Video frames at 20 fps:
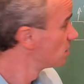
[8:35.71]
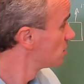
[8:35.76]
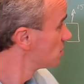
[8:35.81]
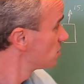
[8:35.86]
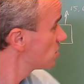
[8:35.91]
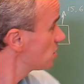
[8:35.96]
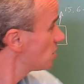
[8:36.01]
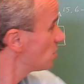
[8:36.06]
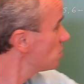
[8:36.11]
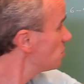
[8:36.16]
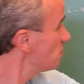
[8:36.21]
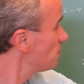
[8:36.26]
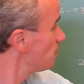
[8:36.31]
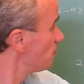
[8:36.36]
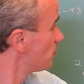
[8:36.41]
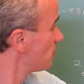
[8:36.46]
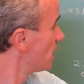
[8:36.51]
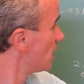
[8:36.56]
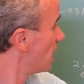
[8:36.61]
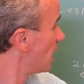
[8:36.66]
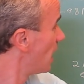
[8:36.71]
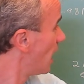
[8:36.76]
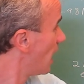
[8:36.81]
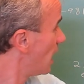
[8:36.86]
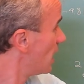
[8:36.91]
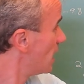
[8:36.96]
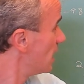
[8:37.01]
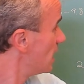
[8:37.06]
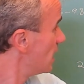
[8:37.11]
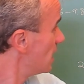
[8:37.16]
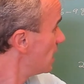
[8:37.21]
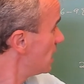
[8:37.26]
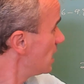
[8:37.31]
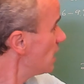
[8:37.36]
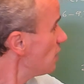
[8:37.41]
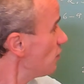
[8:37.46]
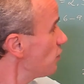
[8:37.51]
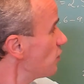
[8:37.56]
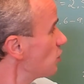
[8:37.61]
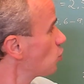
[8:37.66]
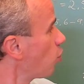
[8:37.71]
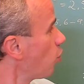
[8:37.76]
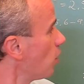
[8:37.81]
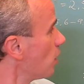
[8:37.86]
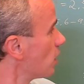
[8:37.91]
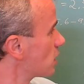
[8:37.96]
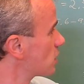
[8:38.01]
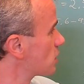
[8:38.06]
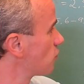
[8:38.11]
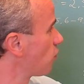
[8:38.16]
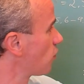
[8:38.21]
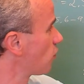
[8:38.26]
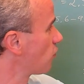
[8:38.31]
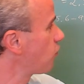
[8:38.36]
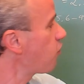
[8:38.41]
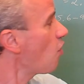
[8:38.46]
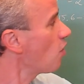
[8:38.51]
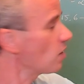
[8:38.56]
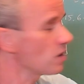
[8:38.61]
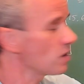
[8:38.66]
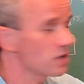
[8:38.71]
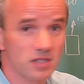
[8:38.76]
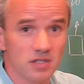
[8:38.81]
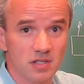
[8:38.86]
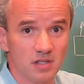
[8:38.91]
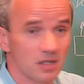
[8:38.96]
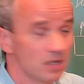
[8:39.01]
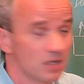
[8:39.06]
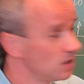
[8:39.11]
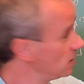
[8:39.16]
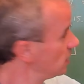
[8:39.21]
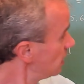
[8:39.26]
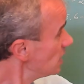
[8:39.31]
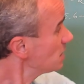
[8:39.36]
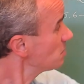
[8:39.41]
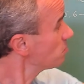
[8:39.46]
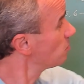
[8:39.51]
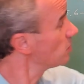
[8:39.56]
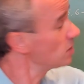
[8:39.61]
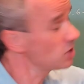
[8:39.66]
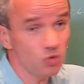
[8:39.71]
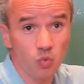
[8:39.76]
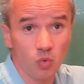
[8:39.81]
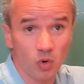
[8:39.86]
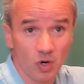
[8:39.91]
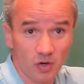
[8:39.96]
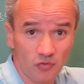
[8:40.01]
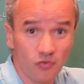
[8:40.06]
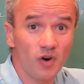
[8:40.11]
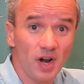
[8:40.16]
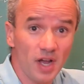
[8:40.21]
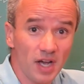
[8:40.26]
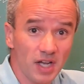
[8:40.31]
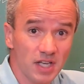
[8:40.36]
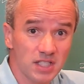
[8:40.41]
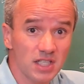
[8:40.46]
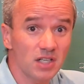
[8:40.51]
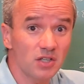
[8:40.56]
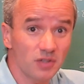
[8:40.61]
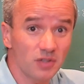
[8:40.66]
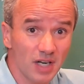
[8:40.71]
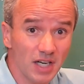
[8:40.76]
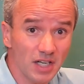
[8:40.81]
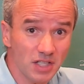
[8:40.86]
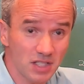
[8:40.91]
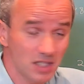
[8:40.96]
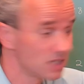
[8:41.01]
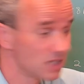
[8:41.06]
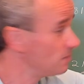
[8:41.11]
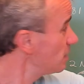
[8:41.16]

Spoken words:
So if it works for force, it must work for acceleration,